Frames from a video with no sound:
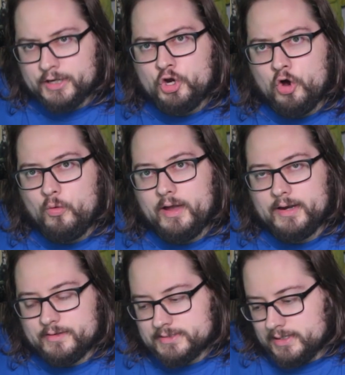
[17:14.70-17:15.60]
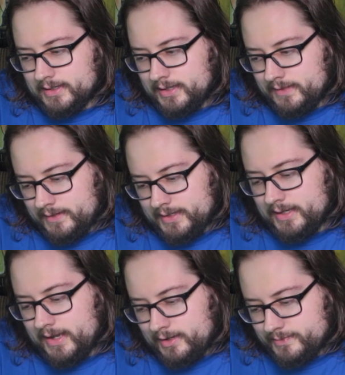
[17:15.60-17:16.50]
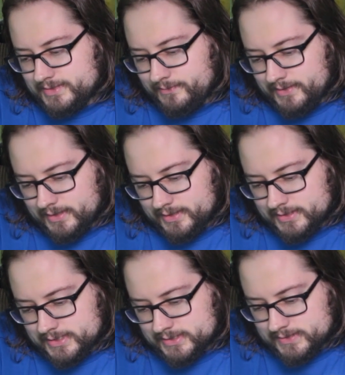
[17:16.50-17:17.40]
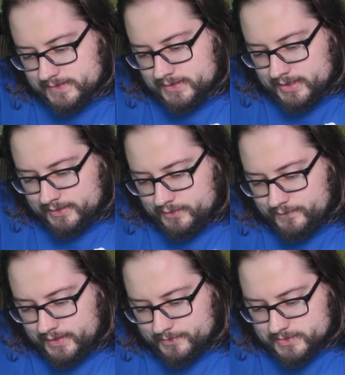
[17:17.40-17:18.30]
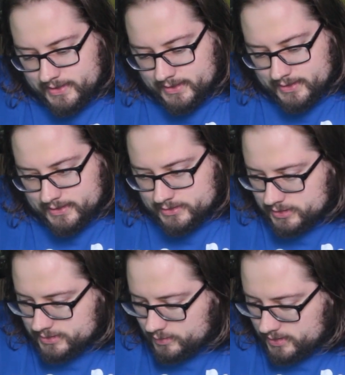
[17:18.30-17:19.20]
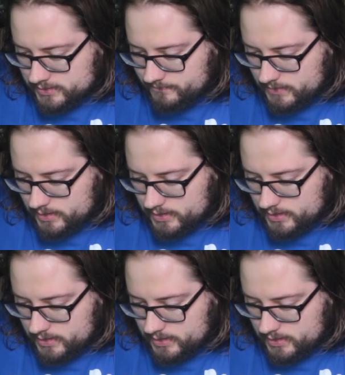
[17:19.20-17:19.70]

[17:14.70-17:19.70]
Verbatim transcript: like, no way. And I was like, yeah. And then he got upset because his like little favorite was Megu-nee because she's so awesome.